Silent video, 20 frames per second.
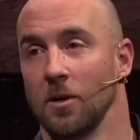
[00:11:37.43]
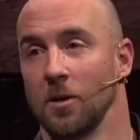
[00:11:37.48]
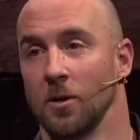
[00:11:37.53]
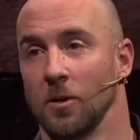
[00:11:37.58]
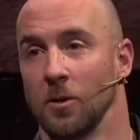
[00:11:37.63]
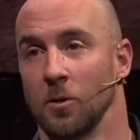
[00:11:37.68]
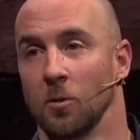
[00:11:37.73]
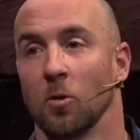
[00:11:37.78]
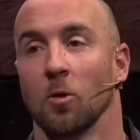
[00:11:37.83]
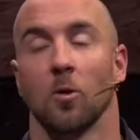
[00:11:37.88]

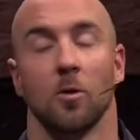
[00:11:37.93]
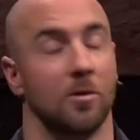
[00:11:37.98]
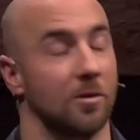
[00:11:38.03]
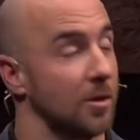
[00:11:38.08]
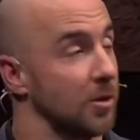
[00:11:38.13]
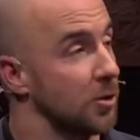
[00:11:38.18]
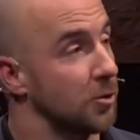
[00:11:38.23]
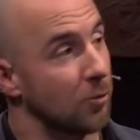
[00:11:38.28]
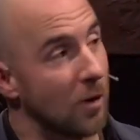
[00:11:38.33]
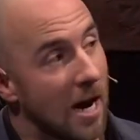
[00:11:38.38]
Your
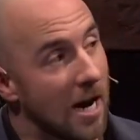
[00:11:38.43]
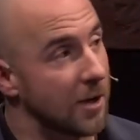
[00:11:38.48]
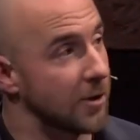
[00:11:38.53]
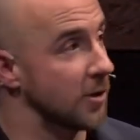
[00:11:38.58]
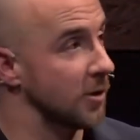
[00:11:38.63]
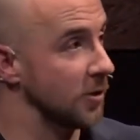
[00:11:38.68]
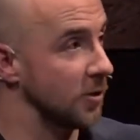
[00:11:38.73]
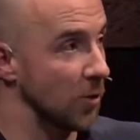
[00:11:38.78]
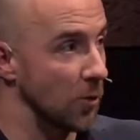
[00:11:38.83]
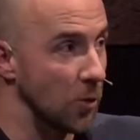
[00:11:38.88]

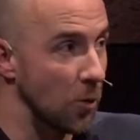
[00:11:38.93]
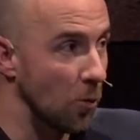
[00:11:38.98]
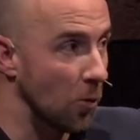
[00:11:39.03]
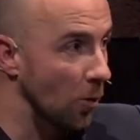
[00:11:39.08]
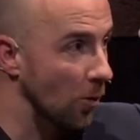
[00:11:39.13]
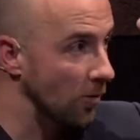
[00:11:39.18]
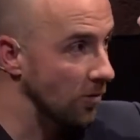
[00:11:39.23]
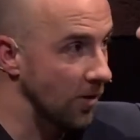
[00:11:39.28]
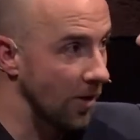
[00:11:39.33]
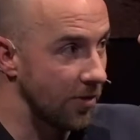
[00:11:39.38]
distractions or
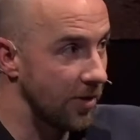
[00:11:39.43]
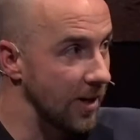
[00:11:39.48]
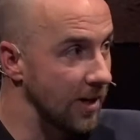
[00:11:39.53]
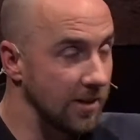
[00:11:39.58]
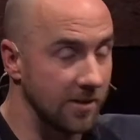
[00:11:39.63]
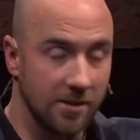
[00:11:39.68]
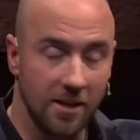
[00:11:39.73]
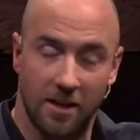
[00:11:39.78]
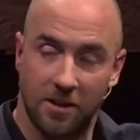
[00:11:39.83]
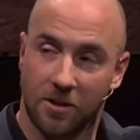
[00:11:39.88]
your the
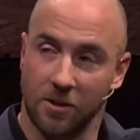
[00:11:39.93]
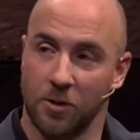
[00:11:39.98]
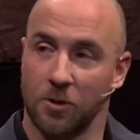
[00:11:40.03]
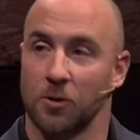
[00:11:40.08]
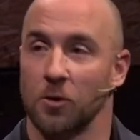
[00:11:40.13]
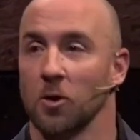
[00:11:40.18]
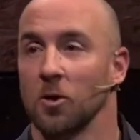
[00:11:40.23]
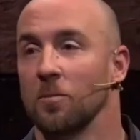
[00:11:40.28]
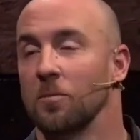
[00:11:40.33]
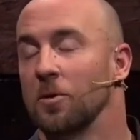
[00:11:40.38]
things that
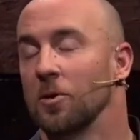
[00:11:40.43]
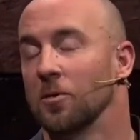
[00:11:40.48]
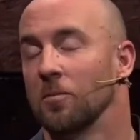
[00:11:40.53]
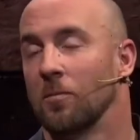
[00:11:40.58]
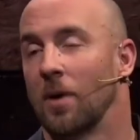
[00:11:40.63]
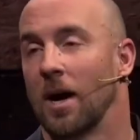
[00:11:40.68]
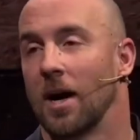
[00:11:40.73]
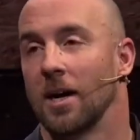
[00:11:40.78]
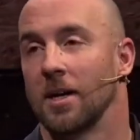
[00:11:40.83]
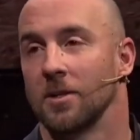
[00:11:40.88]
disturb your
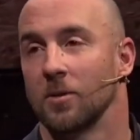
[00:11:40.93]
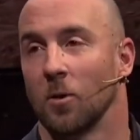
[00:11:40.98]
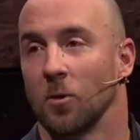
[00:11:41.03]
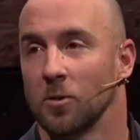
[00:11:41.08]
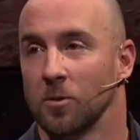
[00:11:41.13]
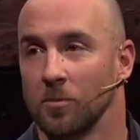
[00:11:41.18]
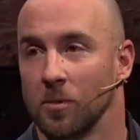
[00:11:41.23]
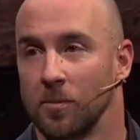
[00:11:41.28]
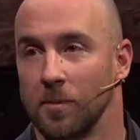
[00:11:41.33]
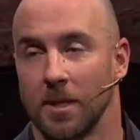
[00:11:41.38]
mind
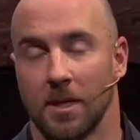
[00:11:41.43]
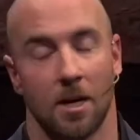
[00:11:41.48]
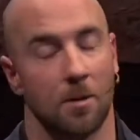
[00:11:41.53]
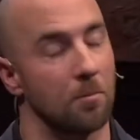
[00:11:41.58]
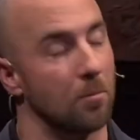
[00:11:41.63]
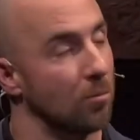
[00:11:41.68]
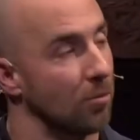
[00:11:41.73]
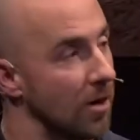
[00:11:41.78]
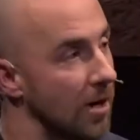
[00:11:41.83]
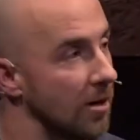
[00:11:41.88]
ultimately
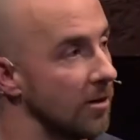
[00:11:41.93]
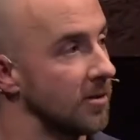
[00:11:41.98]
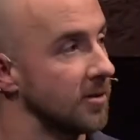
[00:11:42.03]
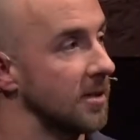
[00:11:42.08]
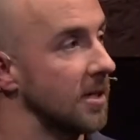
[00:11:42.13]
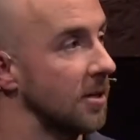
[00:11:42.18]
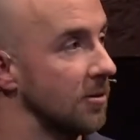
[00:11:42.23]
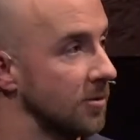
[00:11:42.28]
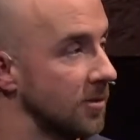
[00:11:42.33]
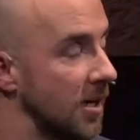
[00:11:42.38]
become prayers
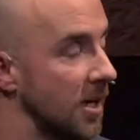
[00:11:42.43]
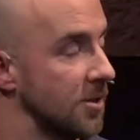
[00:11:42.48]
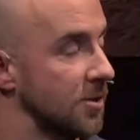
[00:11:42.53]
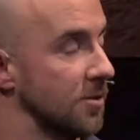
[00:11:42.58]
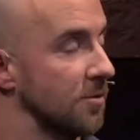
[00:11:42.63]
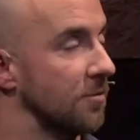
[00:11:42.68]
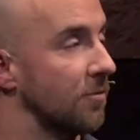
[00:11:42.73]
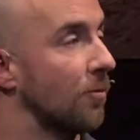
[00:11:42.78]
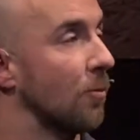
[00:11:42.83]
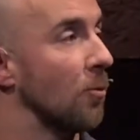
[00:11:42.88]
and
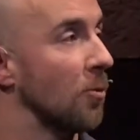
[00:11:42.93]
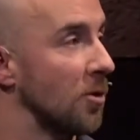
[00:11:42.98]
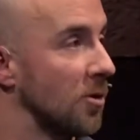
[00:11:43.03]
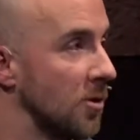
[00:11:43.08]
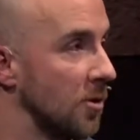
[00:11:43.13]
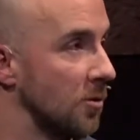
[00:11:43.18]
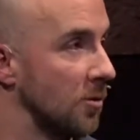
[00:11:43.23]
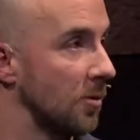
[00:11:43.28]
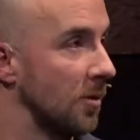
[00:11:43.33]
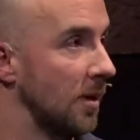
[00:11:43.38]
intercession for
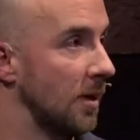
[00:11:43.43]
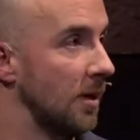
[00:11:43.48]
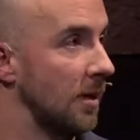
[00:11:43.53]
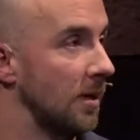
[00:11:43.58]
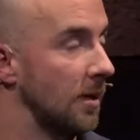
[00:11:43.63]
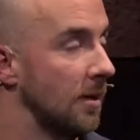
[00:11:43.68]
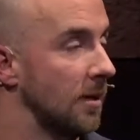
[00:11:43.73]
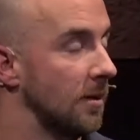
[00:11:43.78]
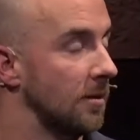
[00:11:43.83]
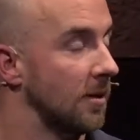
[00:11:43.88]
you.
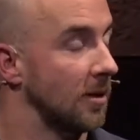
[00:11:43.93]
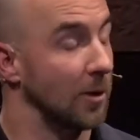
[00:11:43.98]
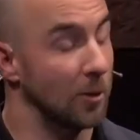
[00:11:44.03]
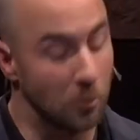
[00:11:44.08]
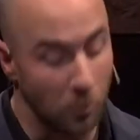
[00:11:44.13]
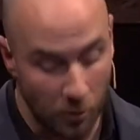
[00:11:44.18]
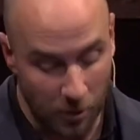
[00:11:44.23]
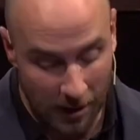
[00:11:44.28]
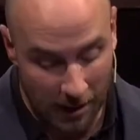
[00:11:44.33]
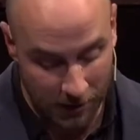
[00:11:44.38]
That the
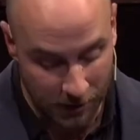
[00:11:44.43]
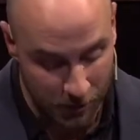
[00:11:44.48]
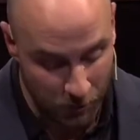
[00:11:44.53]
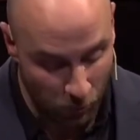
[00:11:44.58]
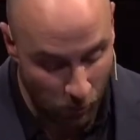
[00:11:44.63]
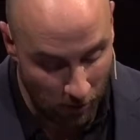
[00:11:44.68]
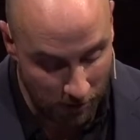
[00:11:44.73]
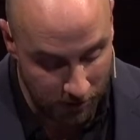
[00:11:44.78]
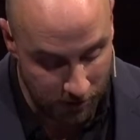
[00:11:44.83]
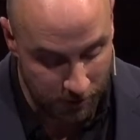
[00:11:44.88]
Lord actually
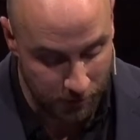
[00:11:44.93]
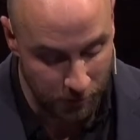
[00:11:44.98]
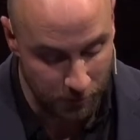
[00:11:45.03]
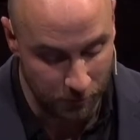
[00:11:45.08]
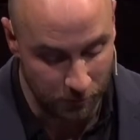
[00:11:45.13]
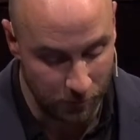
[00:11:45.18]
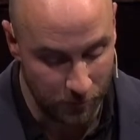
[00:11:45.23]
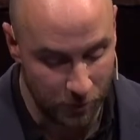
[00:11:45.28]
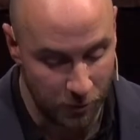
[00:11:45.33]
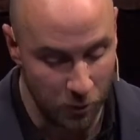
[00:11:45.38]
wants to
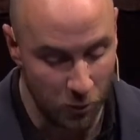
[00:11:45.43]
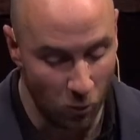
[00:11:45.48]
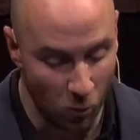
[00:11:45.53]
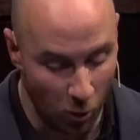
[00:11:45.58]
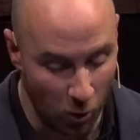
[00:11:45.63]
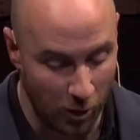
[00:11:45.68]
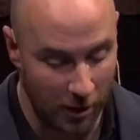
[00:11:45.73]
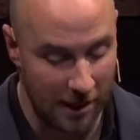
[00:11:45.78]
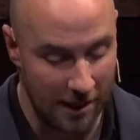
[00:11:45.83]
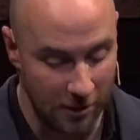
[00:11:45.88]
do
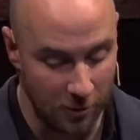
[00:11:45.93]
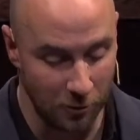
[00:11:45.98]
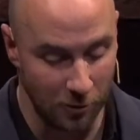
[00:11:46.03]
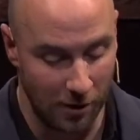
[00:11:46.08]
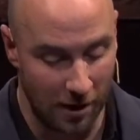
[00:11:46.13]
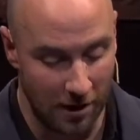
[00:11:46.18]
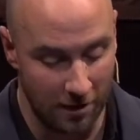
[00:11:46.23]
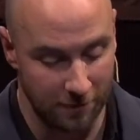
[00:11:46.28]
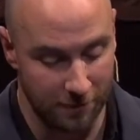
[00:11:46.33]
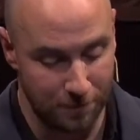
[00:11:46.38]
work in your
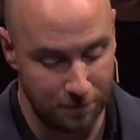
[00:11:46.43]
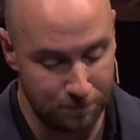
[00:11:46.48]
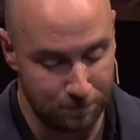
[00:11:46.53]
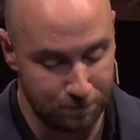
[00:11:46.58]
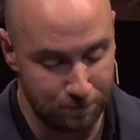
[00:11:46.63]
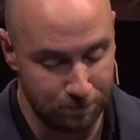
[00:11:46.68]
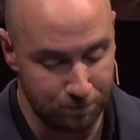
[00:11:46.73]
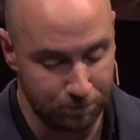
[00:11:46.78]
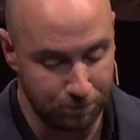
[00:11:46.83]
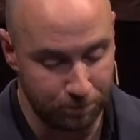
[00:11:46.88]
life.
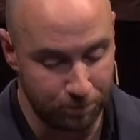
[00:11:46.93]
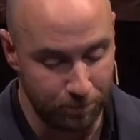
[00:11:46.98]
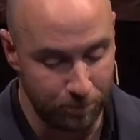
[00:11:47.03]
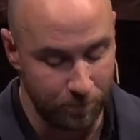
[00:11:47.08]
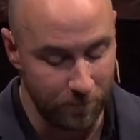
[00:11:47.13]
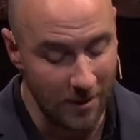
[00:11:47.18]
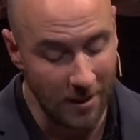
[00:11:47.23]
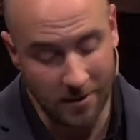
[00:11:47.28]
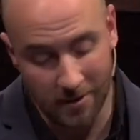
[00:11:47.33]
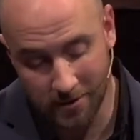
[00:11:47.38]

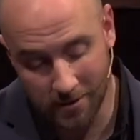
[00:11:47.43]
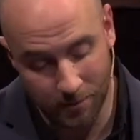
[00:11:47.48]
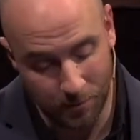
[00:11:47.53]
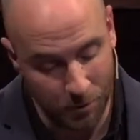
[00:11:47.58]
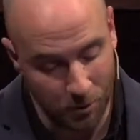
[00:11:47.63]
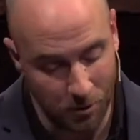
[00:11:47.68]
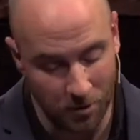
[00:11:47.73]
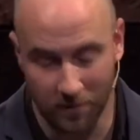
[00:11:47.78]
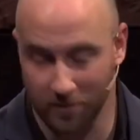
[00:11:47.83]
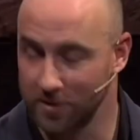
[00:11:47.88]
And that's the
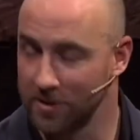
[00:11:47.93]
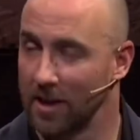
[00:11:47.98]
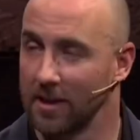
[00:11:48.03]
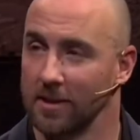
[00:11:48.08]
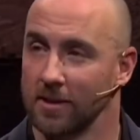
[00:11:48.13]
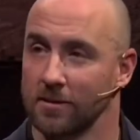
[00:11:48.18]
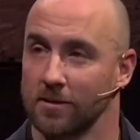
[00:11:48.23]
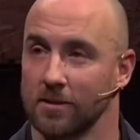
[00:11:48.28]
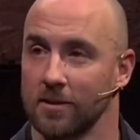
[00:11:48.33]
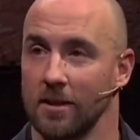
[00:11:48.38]
beauty of
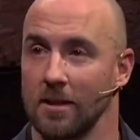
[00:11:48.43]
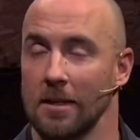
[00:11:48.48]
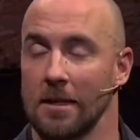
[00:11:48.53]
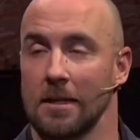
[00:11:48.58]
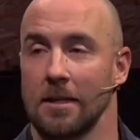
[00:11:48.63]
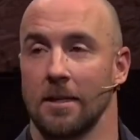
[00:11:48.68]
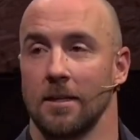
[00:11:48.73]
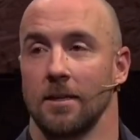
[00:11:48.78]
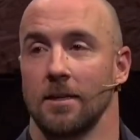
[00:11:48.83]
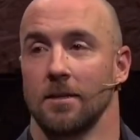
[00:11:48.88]
silence.
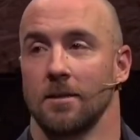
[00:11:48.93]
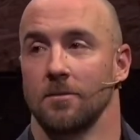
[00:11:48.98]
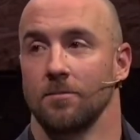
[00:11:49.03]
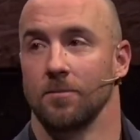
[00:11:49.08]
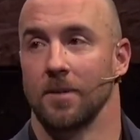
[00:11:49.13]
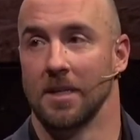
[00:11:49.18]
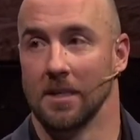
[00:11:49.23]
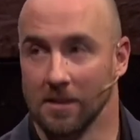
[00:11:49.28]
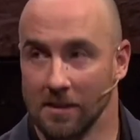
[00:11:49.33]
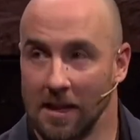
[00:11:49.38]

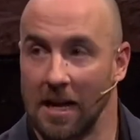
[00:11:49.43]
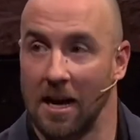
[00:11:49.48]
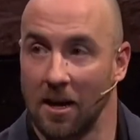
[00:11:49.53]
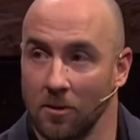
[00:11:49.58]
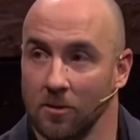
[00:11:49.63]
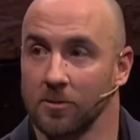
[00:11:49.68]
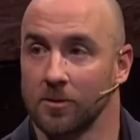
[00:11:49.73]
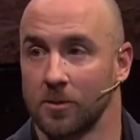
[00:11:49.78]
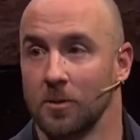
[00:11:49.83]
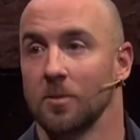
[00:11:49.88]
It
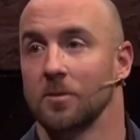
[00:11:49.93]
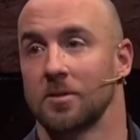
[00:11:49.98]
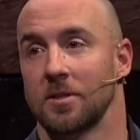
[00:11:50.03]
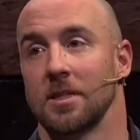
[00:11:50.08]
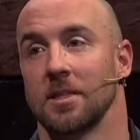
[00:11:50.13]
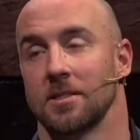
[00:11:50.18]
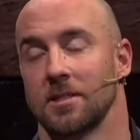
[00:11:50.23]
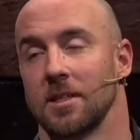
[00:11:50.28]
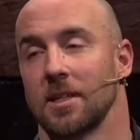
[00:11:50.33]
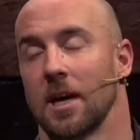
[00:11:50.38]
allows those
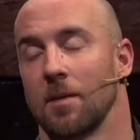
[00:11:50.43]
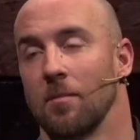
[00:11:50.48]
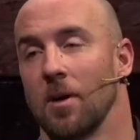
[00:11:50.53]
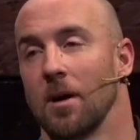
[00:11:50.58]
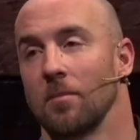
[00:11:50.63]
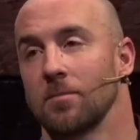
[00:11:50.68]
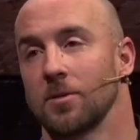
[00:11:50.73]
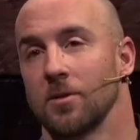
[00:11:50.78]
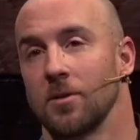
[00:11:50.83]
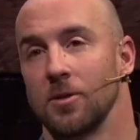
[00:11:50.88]
things to come
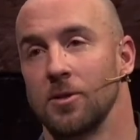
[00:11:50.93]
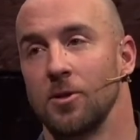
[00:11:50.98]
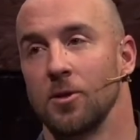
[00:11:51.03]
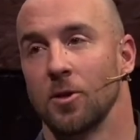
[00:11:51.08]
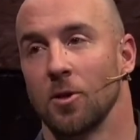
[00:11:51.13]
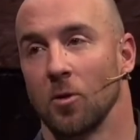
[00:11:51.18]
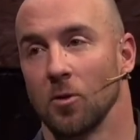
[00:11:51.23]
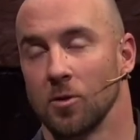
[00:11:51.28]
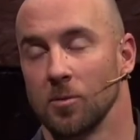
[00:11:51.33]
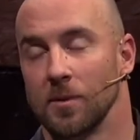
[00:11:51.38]
up so that you
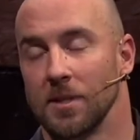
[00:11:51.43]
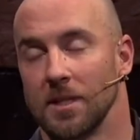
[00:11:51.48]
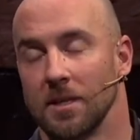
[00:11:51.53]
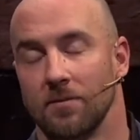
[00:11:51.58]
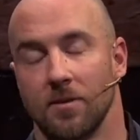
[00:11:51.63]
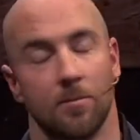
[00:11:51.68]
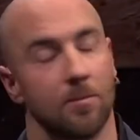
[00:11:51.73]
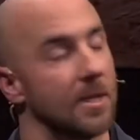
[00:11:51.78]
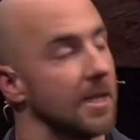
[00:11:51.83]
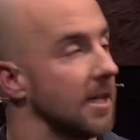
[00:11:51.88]
can ultimately
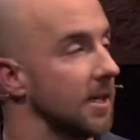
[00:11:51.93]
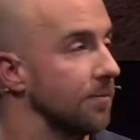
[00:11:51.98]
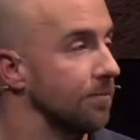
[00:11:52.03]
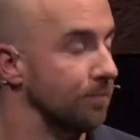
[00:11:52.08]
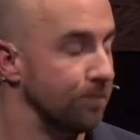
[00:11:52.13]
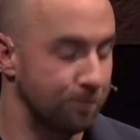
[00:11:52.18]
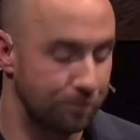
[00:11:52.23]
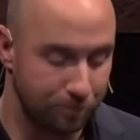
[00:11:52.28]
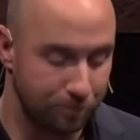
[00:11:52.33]
give them to Him.